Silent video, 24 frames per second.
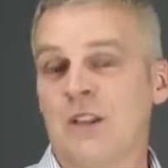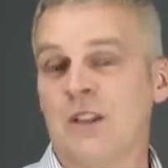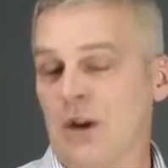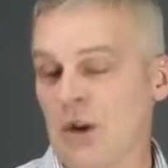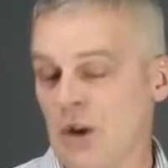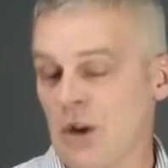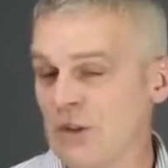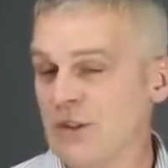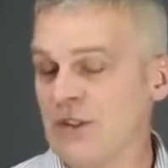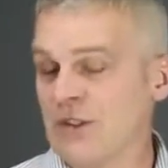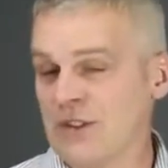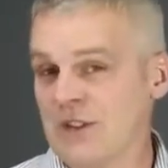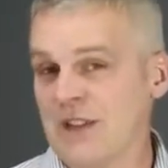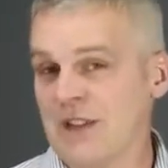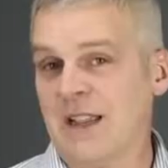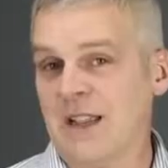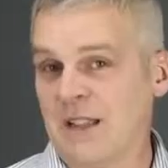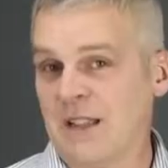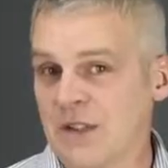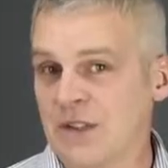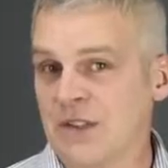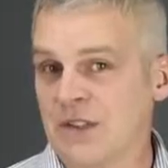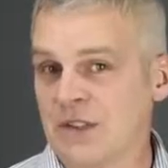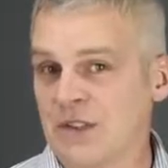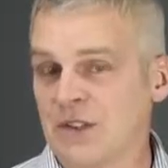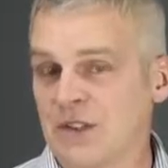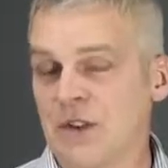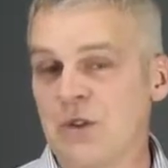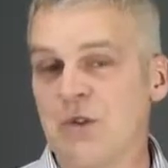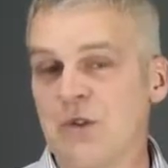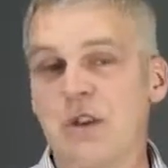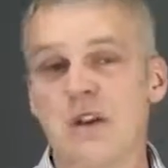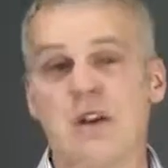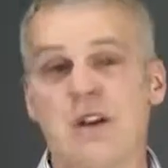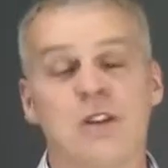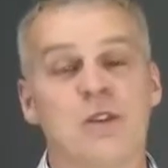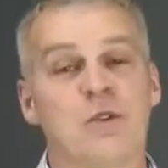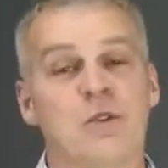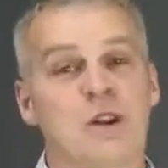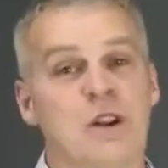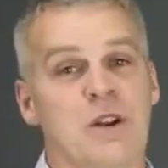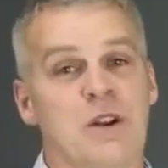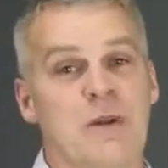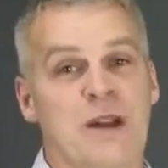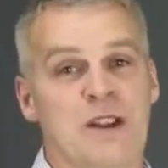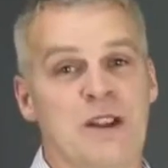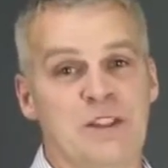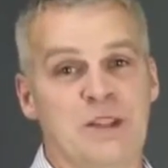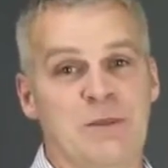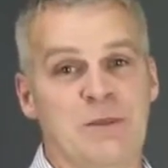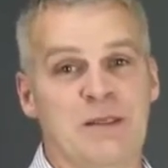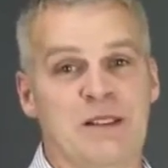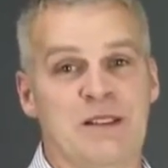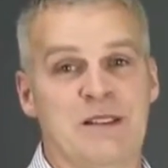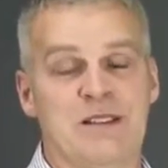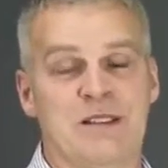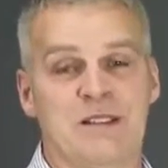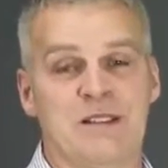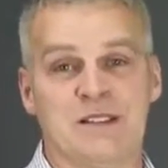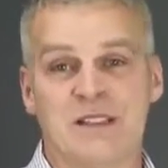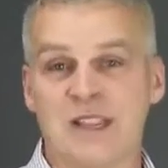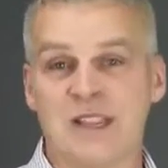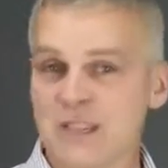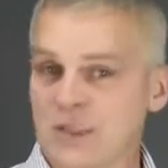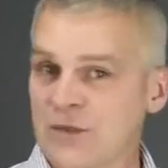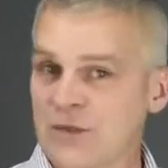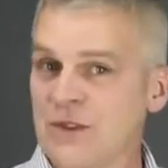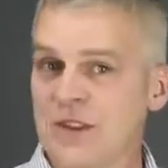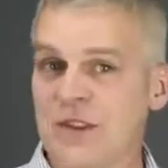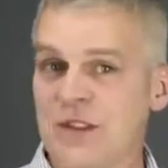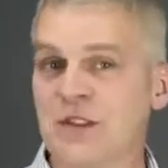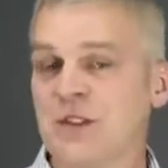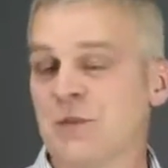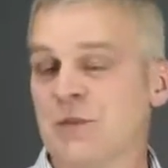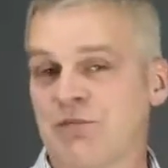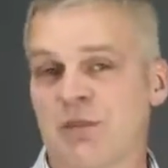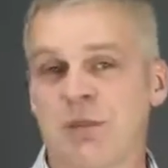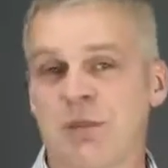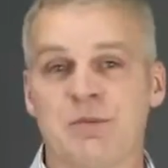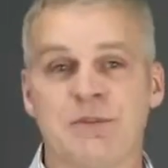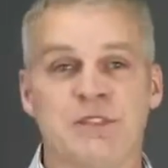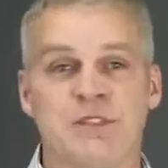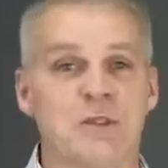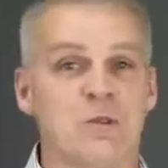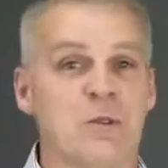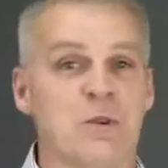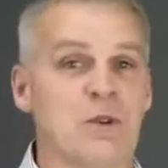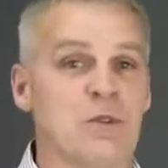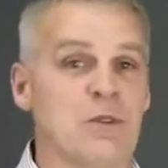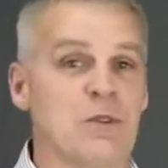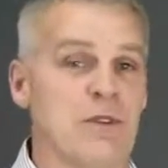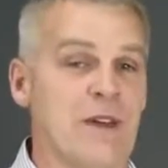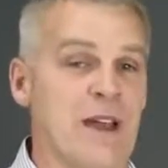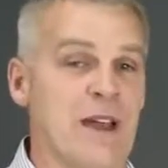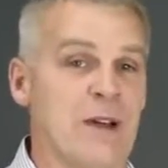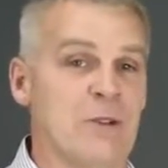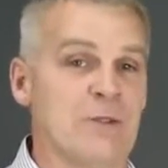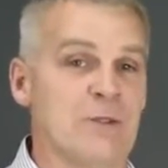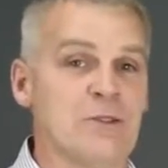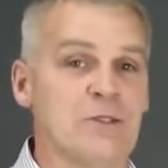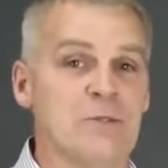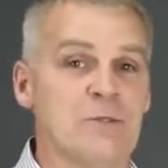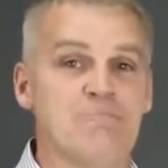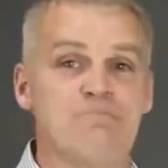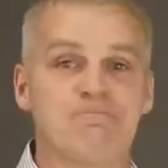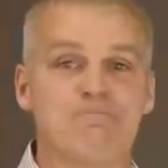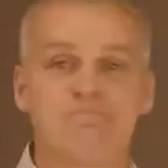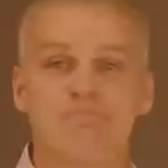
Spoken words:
honestly, the sooner you're going to actually be successful in this property world of ours.